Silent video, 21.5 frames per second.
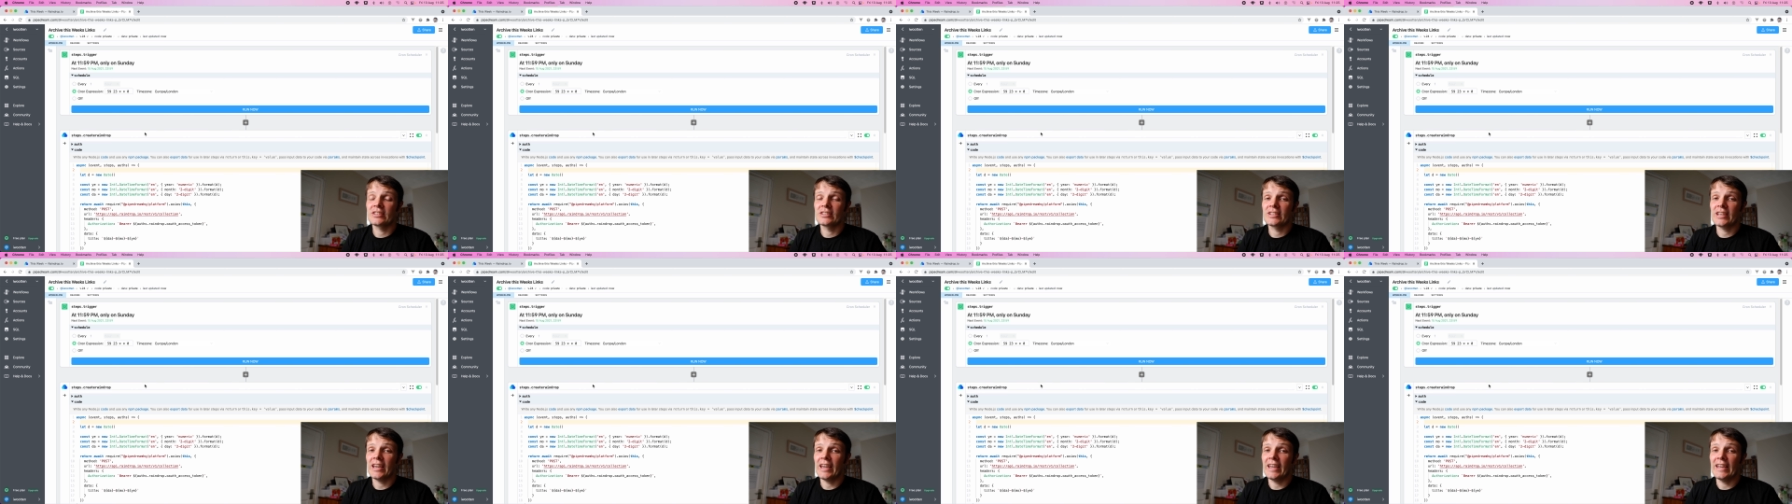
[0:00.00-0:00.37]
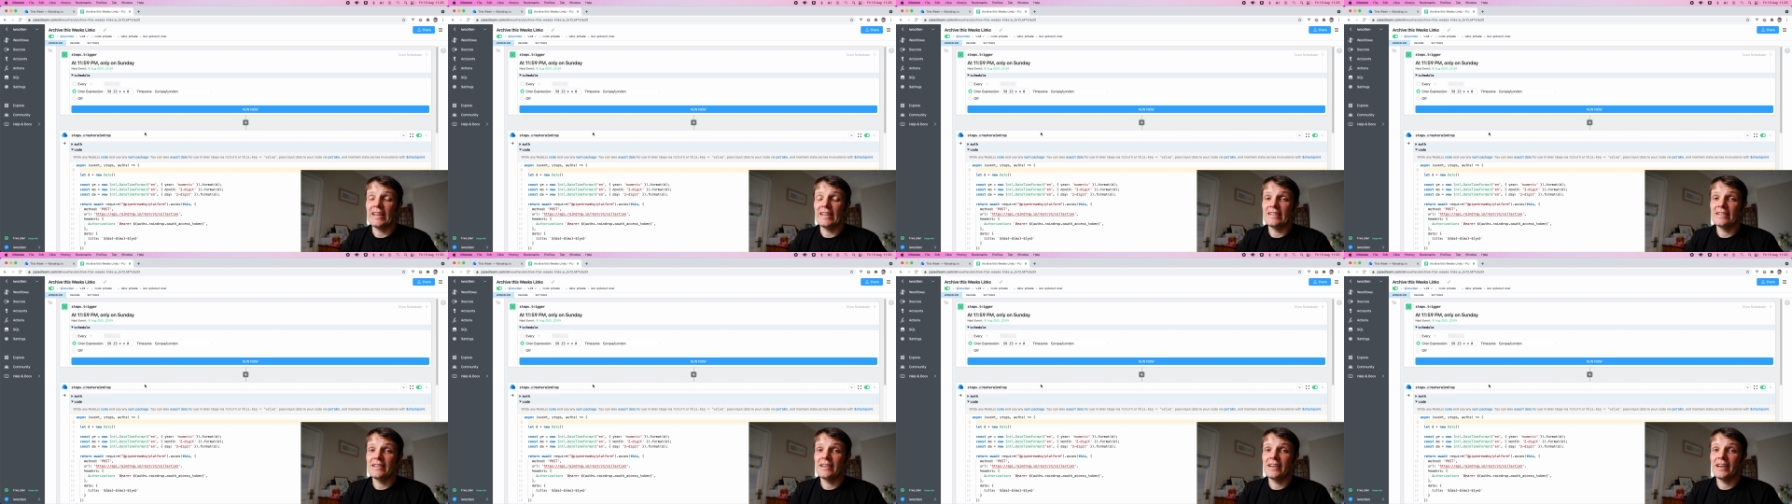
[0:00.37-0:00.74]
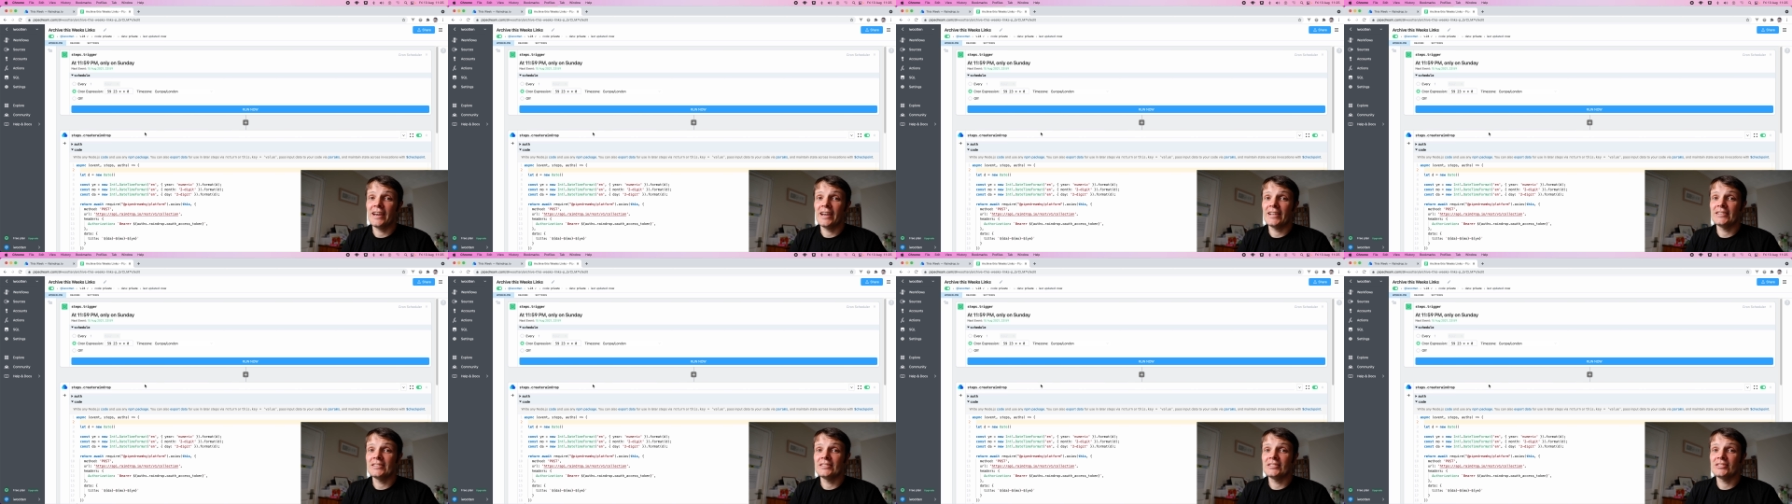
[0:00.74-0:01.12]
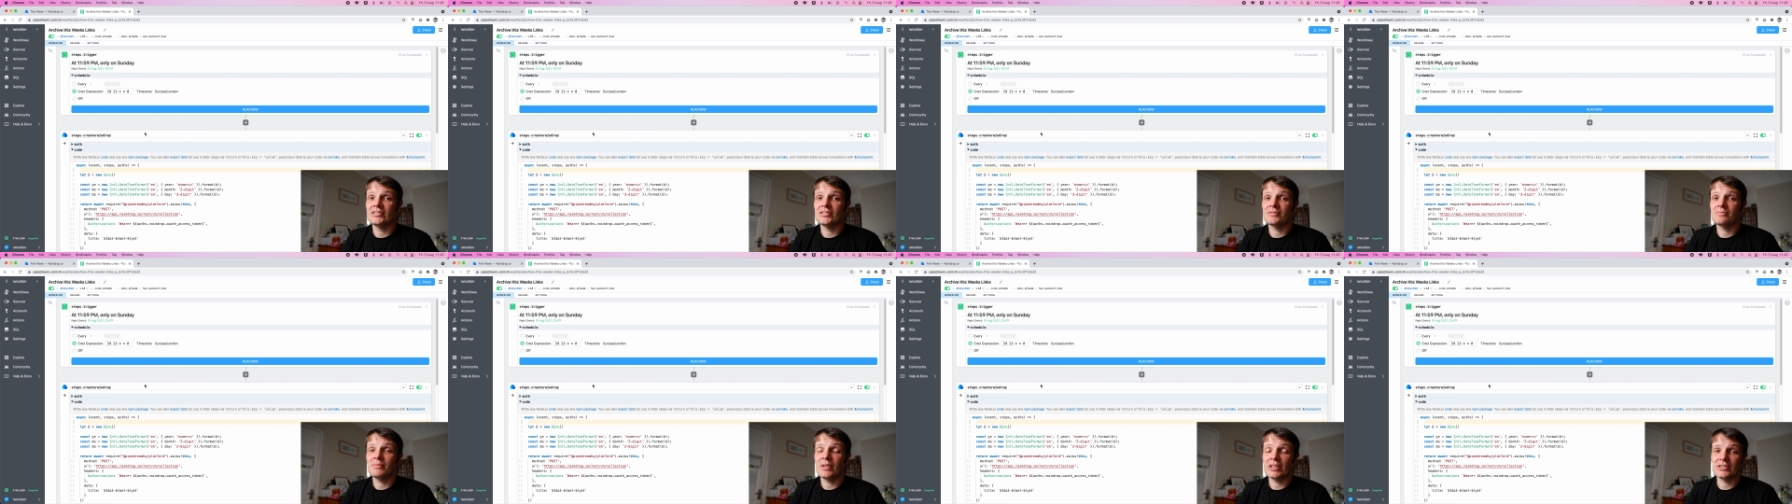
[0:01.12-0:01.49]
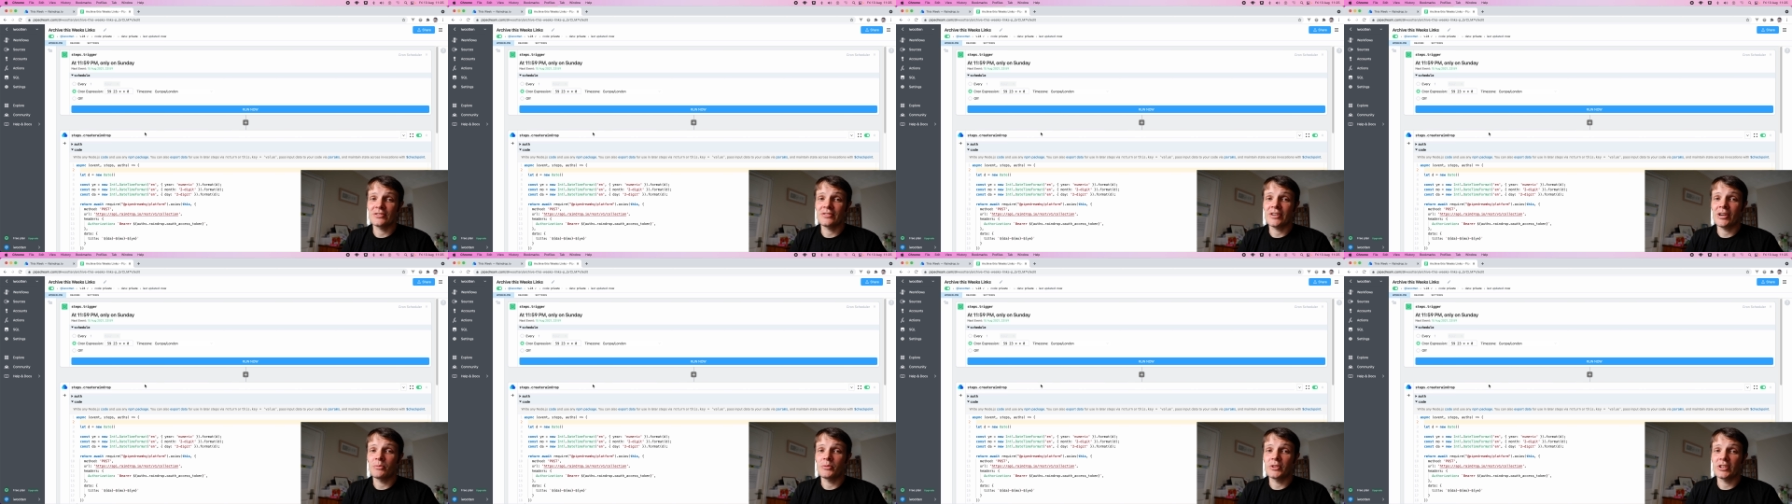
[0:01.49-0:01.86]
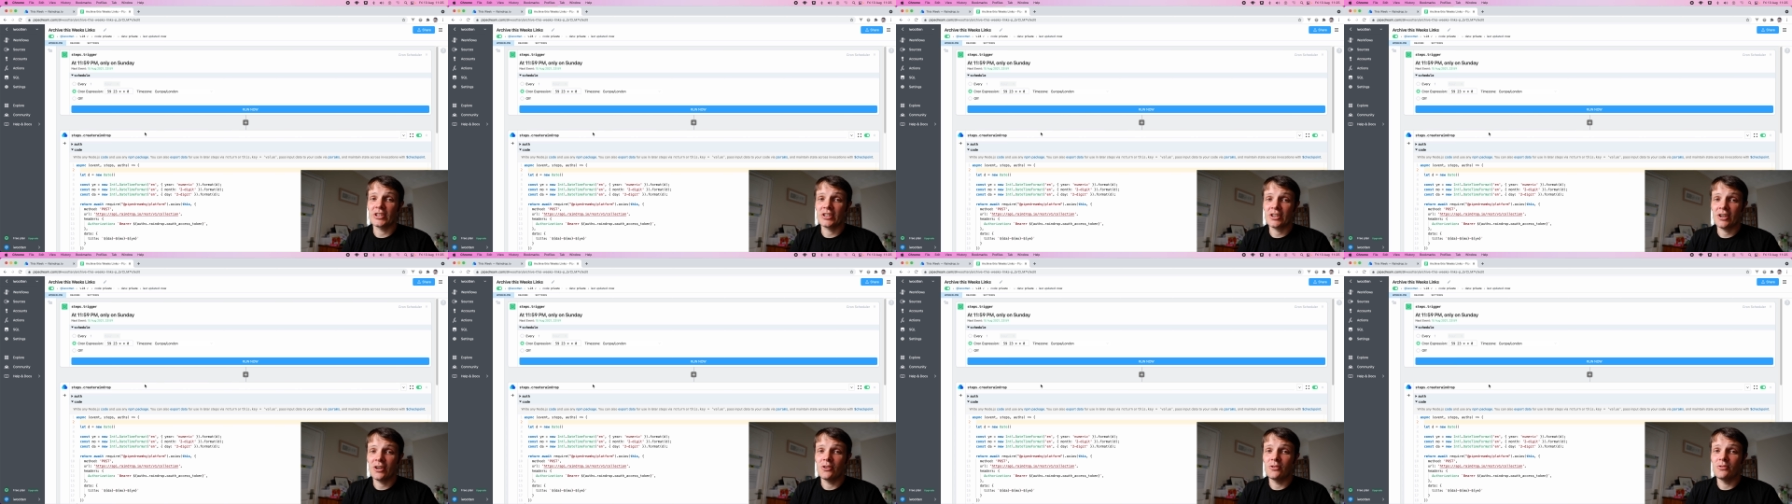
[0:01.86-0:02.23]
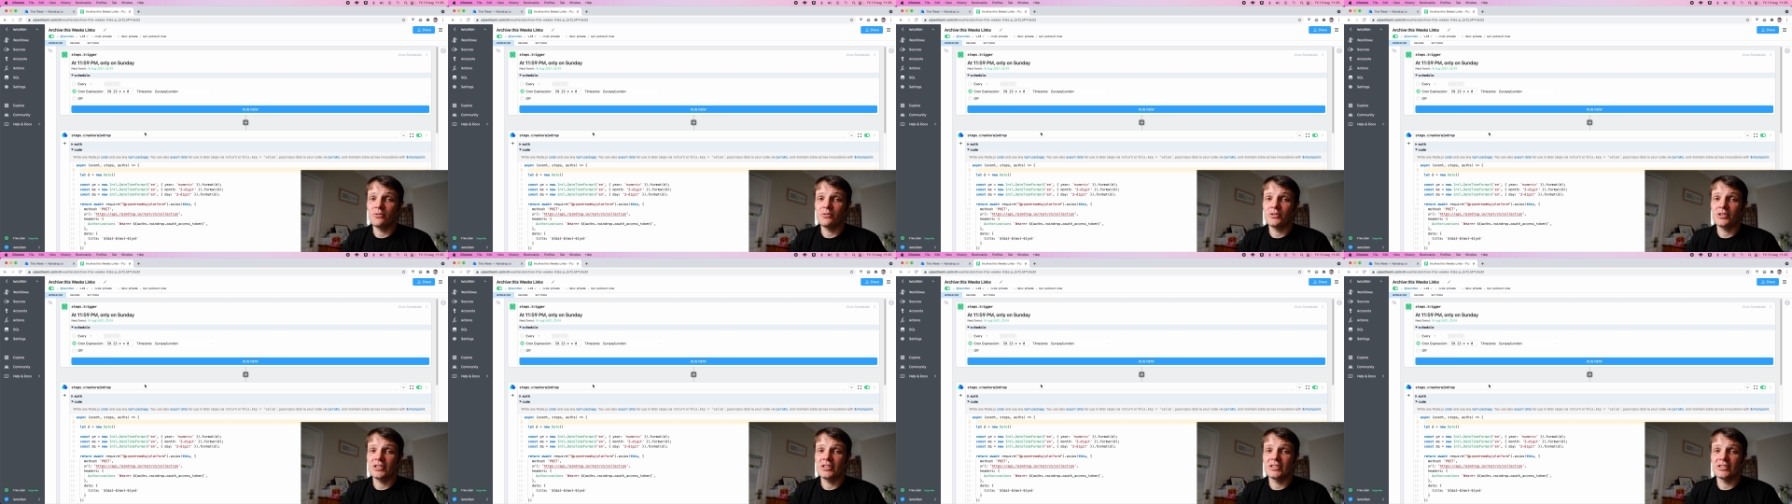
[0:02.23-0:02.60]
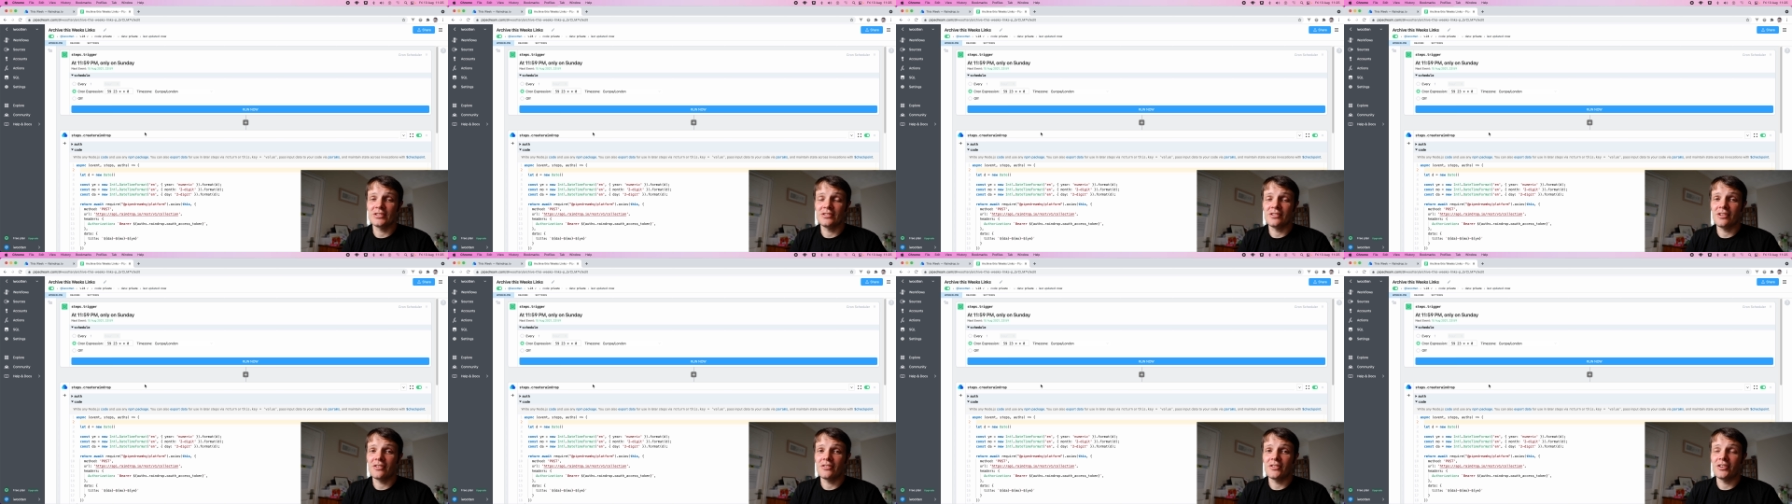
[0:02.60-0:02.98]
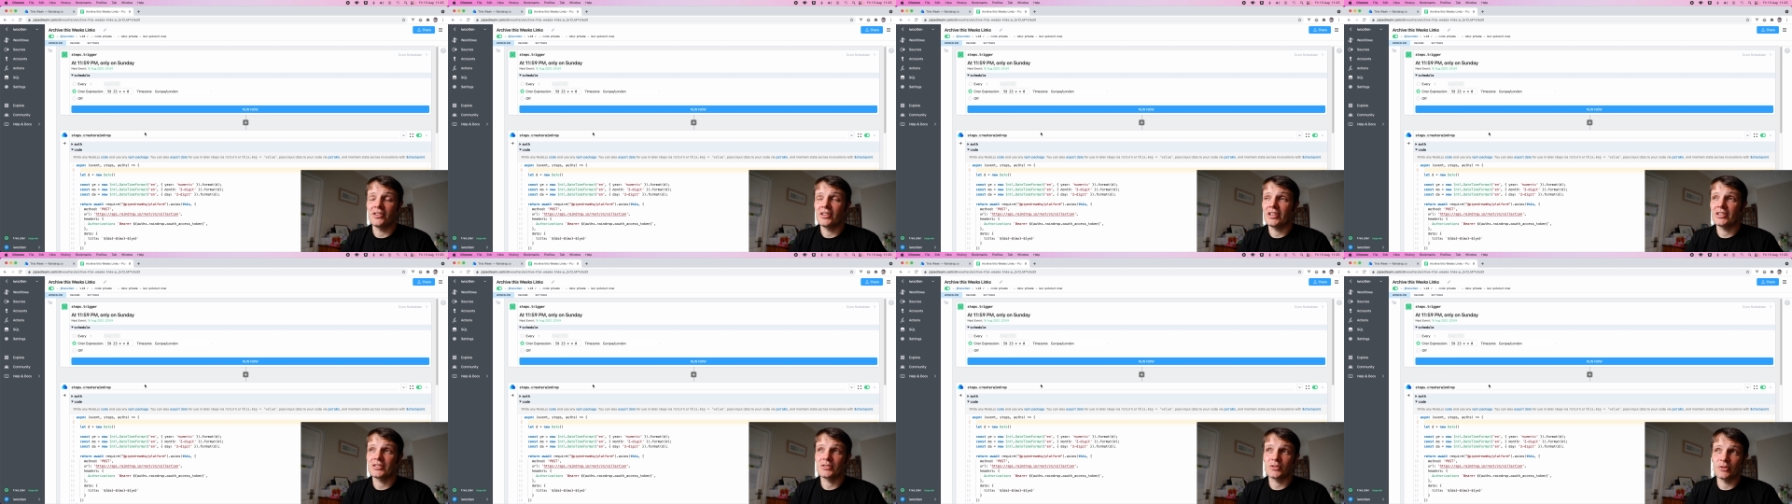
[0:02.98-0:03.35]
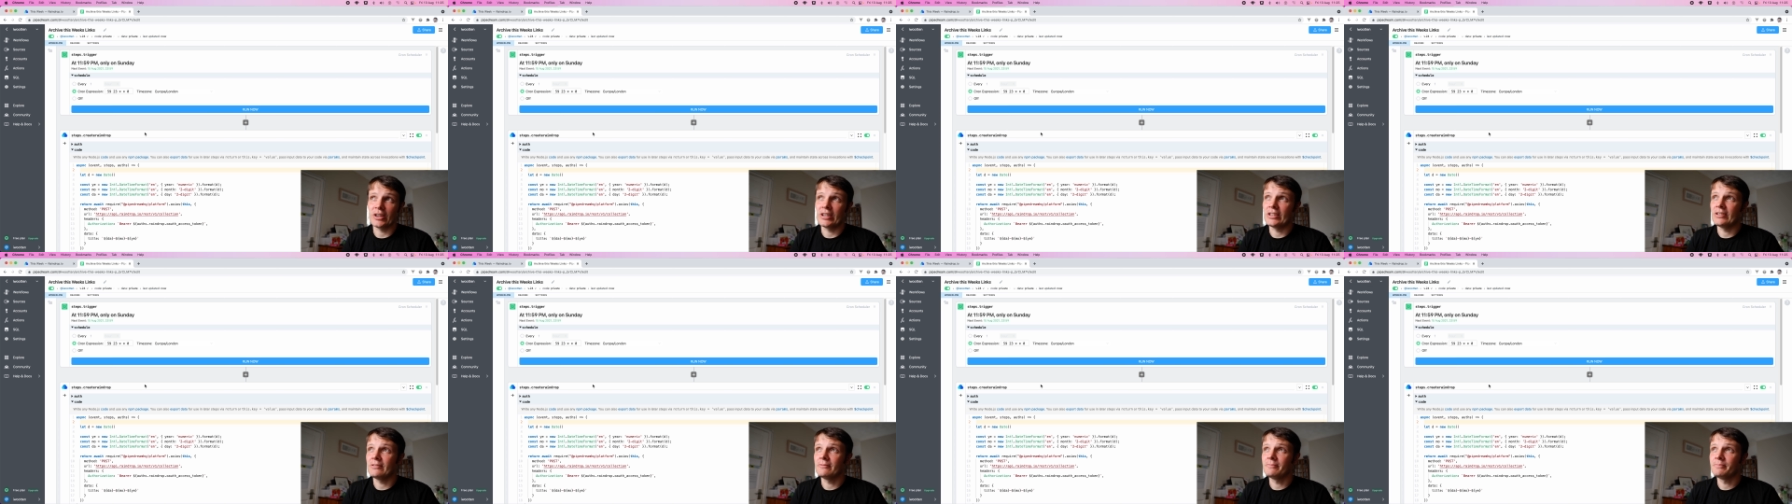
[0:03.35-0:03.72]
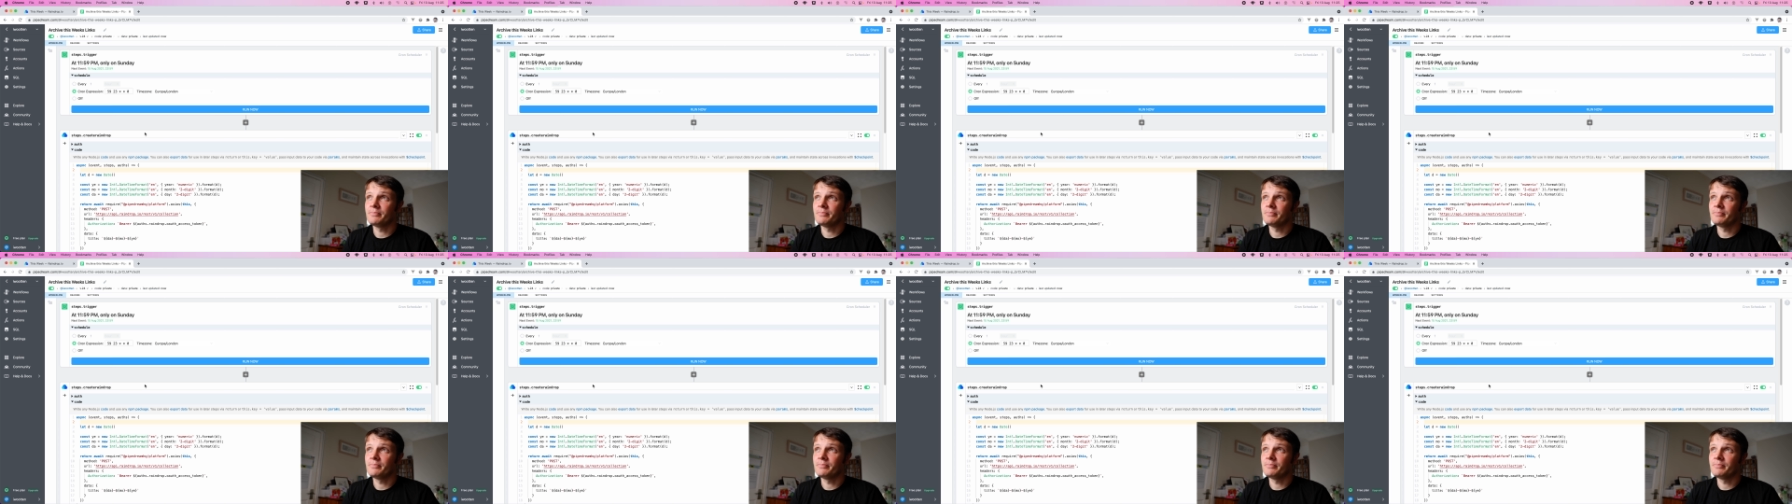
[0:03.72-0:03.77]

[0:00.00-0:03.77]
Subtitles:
get in and mess around with the code is another. That's great.